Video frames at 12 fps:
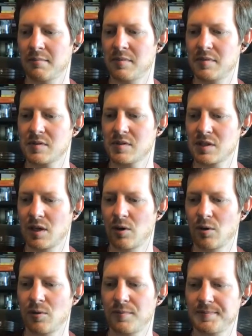
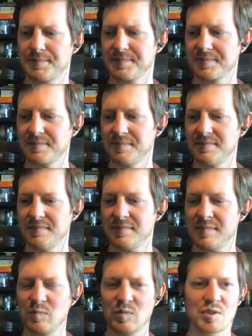So
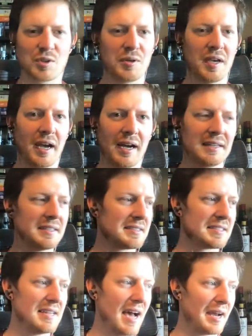yeah,
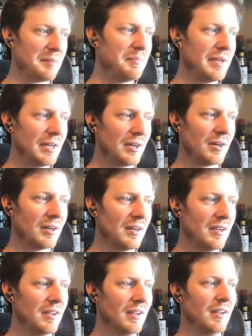it's not a
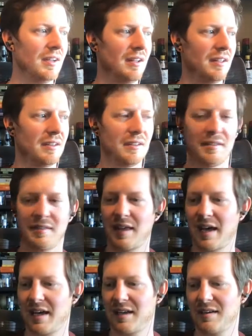beer
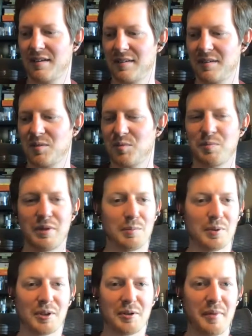that
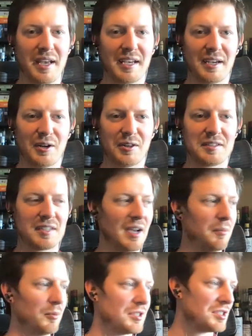people are making all the
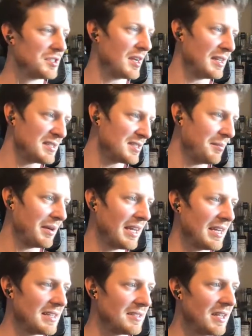time, which somebody
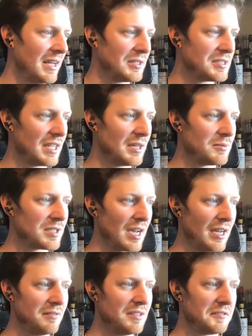else said it was
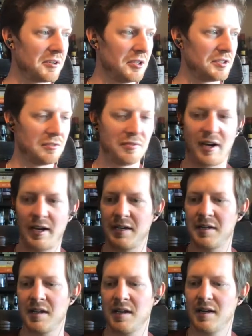kind of difficult to
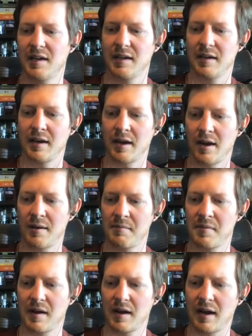find. I
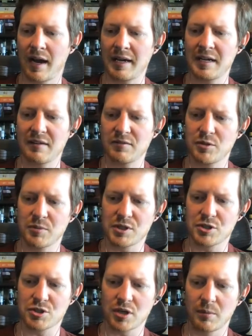didn't have too
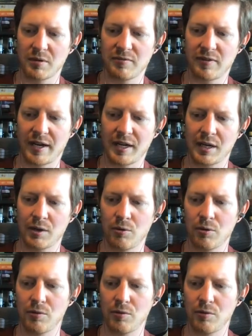much trouble finding Old